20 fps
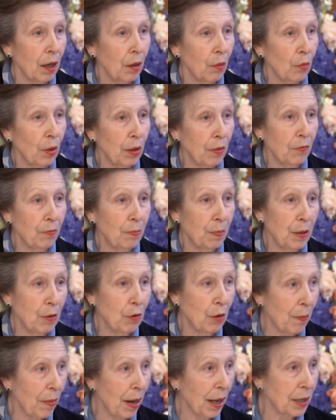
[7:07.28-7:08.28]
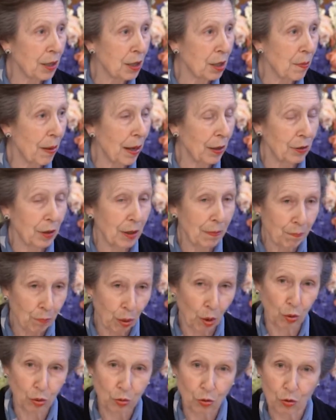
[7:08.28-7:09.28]
We've been reminded about the
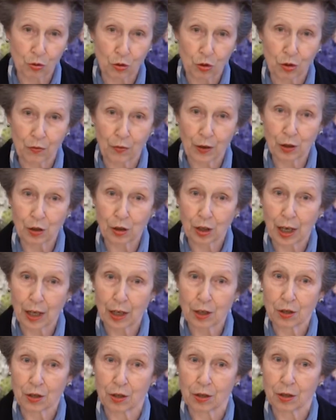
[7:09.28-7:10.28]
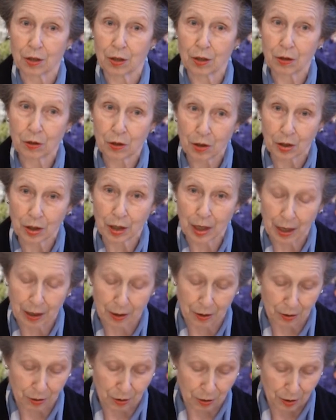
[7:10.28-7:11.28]
importance of education to the
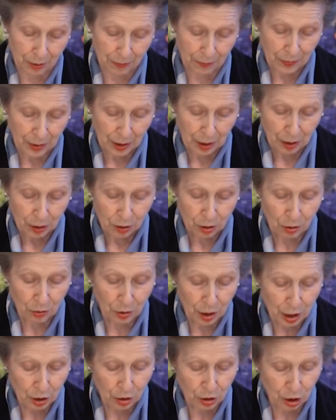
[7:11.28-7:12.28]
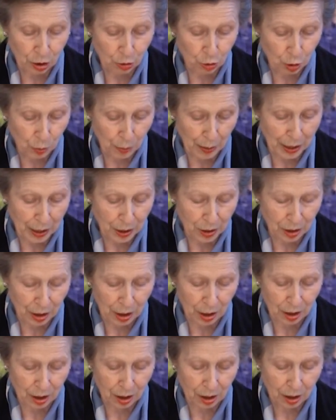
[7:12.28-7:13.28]
inns. So these new
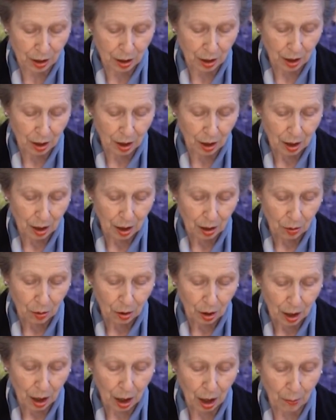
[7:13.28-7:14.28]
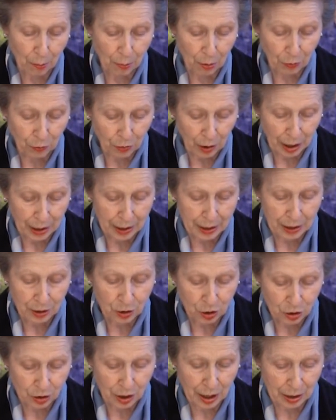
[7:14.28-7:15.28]
spaces are providing
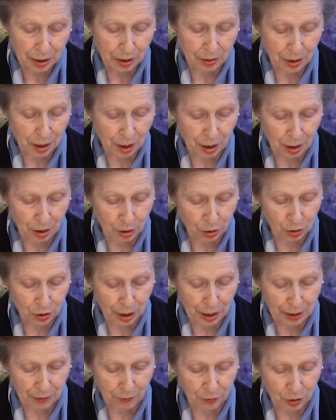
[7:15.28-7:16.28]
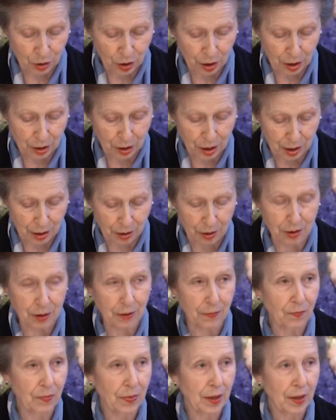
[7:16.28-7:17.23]
state of the art training facilities.